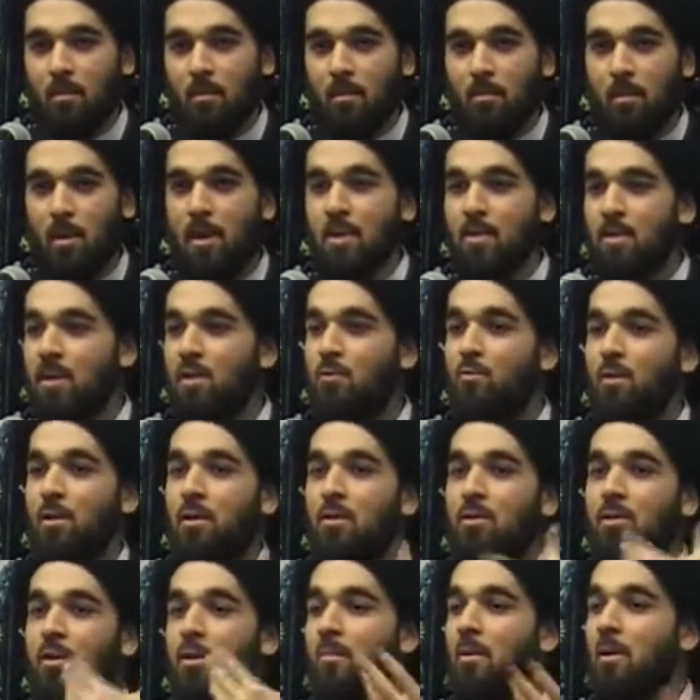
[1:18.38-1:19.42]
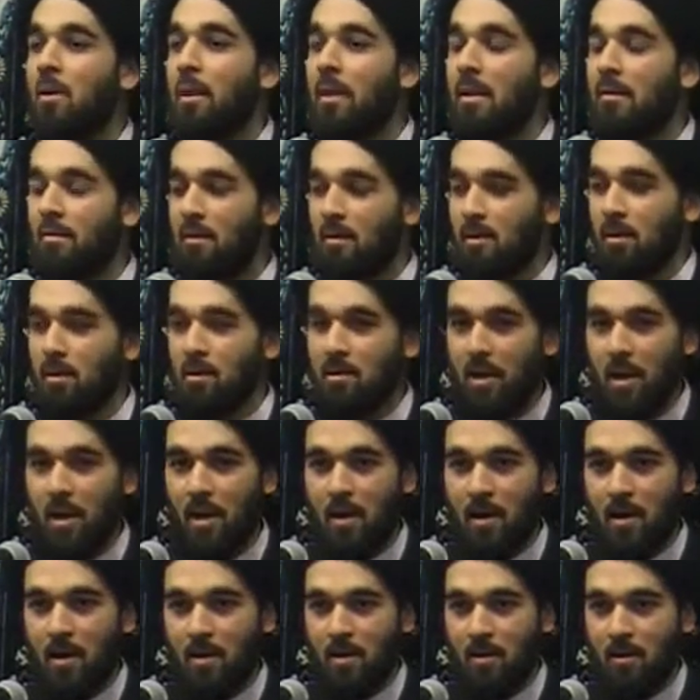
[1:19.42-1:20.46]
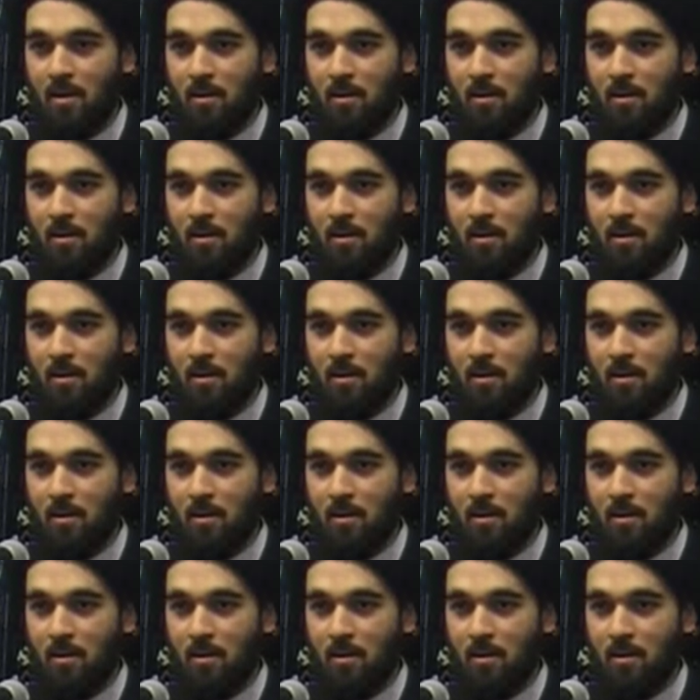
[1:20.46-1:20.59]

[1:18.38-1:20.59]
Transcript: Because this will stimulate the desire.